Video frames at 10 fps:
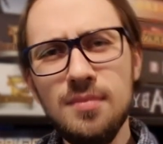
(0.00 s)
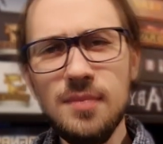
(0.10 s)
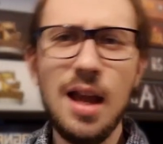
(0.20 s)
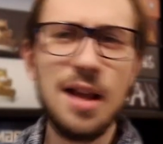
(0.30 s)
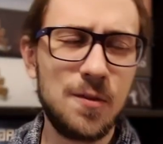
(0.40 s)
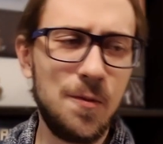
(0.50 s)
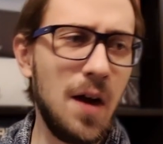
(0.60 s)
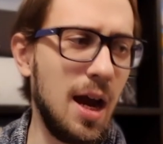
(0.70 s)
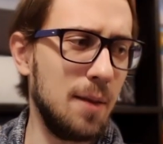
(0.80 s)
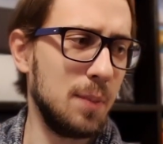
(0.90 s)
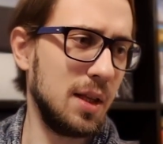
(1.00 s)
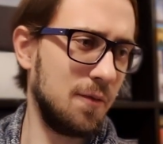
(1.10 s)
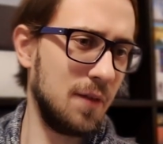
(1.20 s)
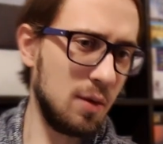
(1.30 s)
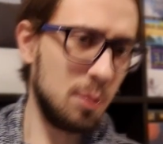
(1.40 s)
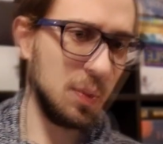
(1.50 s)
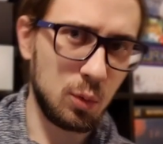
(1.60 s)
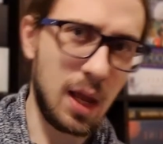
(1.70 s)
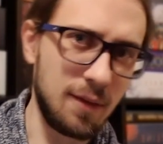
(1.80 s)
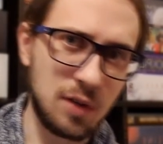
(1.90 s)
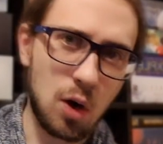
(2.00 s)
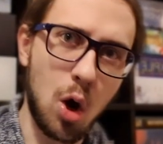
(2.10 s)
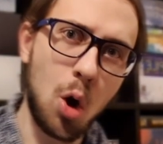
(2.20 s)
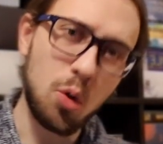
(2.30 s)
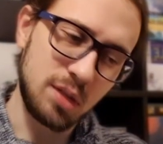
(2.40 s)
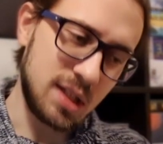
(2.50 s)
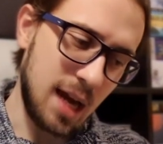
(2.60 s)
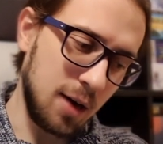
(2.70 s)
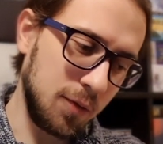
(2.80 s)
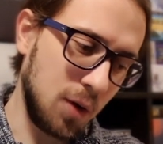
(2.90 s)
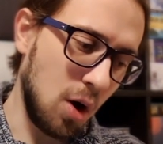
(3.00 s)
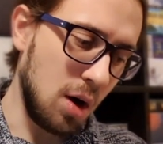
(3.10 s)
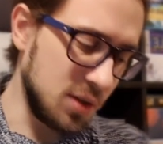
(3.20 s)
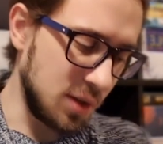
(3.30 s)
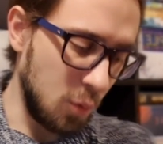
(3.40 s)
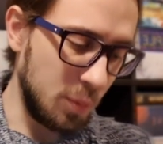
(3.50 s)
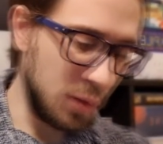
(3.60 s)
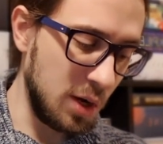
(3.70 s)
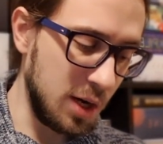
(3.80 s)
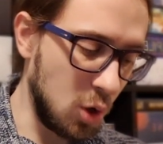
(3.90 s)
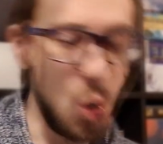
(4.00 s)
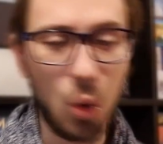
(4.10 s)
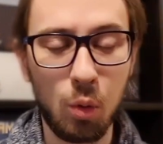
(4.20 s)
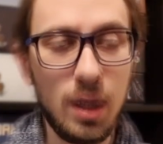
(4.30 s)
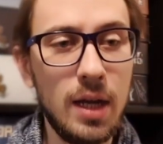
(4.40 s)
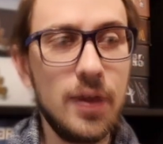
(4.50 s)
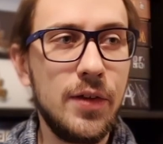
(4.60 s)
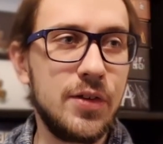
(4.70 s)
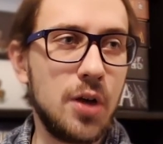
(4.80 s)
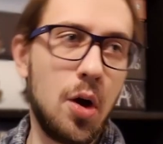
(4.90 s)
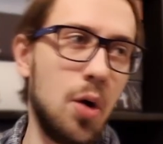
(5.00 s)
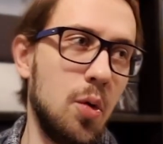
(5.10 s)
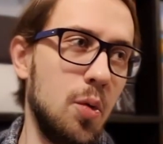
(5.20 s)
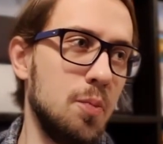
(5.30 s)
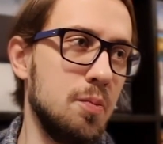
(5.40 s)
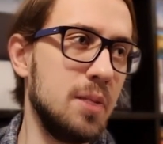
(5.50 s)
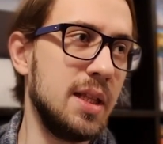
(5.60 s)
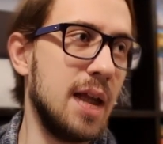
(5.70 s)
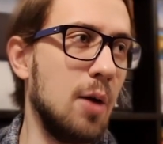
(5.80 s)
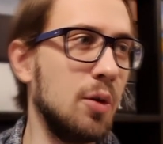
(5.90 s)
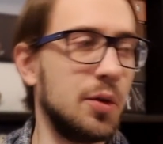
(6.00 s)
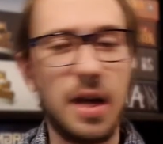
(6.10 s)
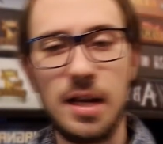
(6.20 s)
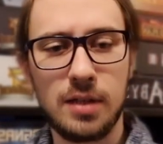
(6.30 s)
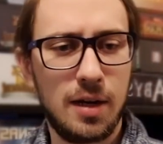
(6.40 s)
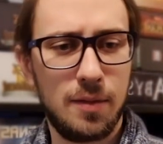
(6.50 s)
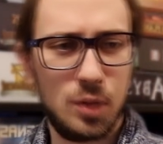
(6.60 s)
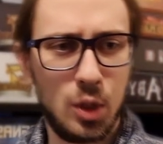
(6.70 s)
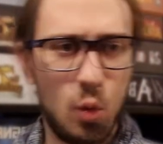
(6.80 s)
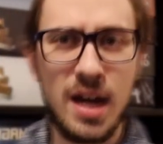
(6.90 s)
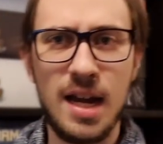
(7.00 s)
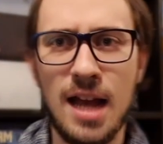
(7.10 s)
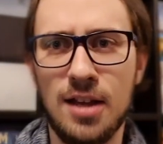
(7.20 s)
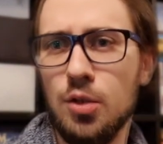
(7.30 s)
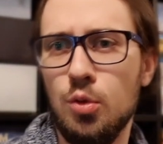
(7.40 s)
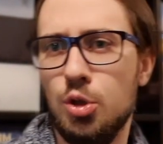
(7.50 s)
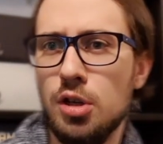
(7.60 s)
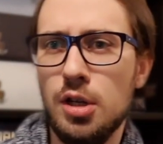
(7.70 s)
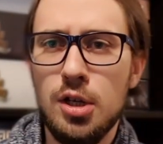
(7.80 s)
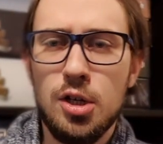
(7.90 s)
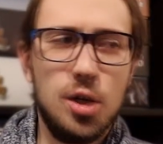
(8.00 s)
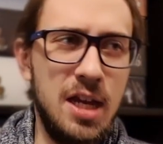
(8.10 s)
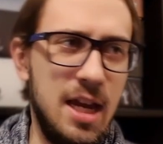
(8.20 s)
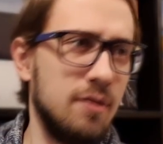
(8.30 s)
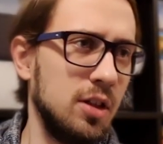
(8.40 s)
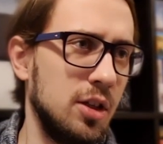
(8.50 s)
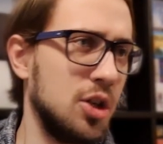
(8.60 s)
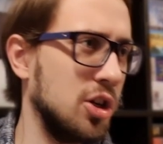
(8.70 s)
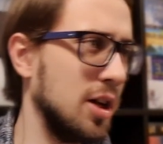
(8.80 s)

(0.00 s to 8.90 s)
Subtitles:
That's fine, but if everybody would have their own deck of cards, that would be really cool. So that would create, like, the queen has those evilish